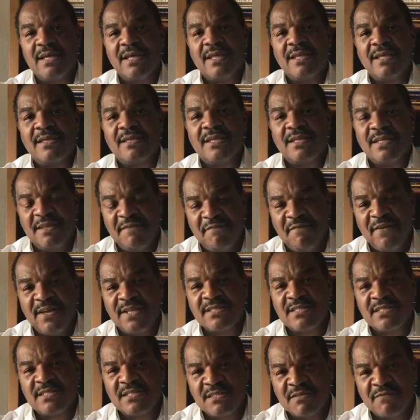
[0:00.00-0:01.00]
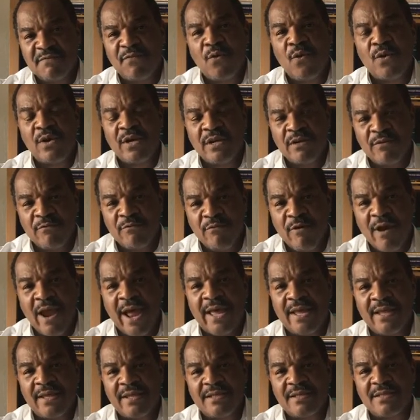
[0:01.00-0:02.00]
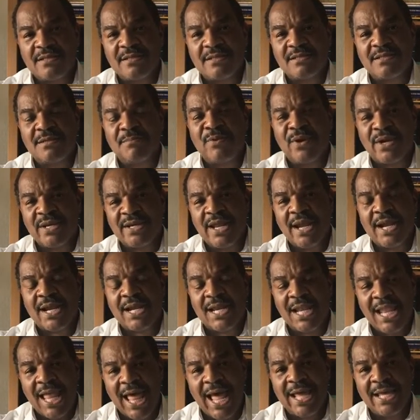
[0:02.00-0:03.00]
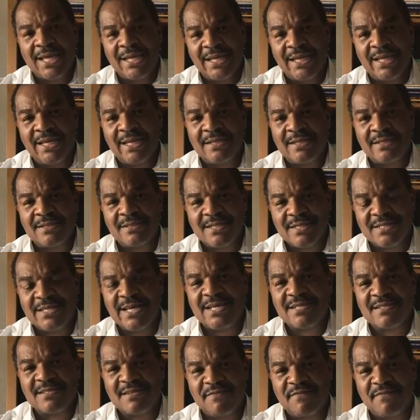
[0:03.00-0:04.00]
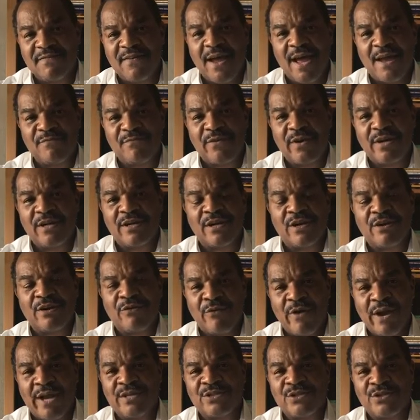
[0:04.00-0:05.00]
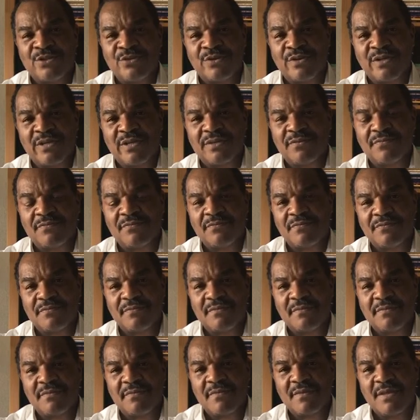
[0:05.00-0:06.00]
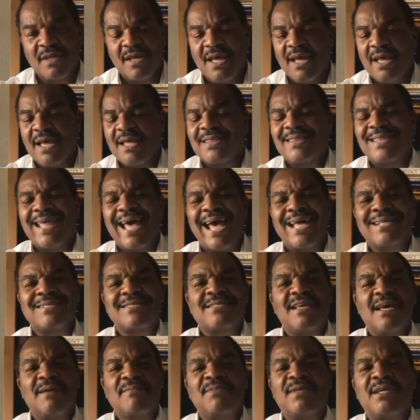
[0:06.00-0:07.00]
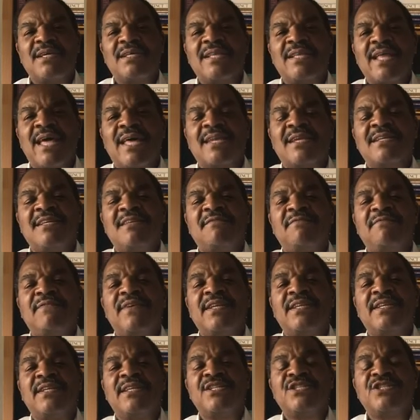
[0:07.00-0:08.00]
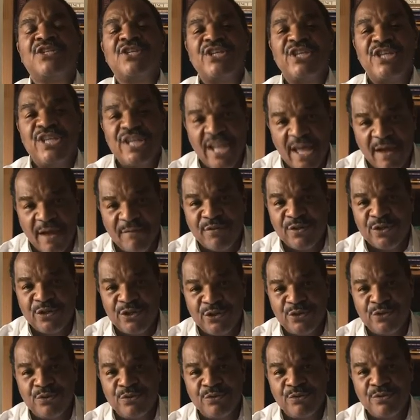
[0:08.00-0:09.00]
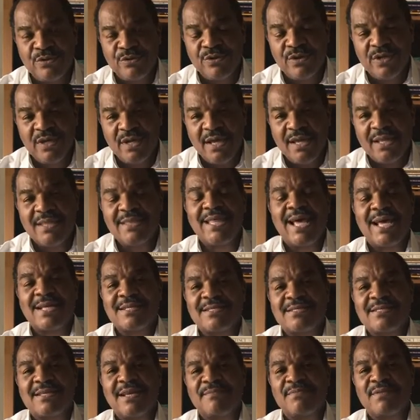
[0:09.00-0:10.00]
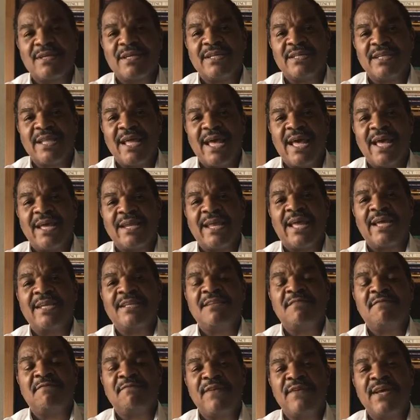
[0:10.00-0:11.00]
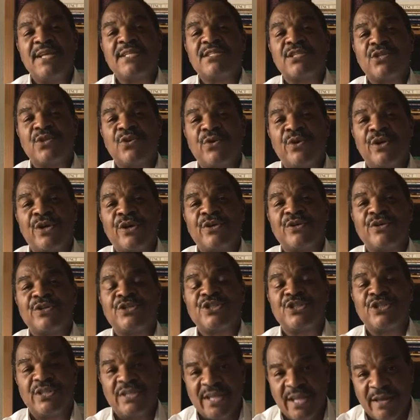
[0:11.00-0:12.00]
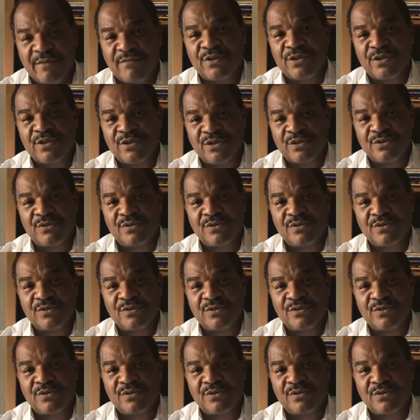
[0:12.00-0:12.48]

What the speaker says: the defense is afforded the right to bring their client in to testify in front of the grand jury. That's something that a defendant should never do. That's something that a defense lawyer should never do,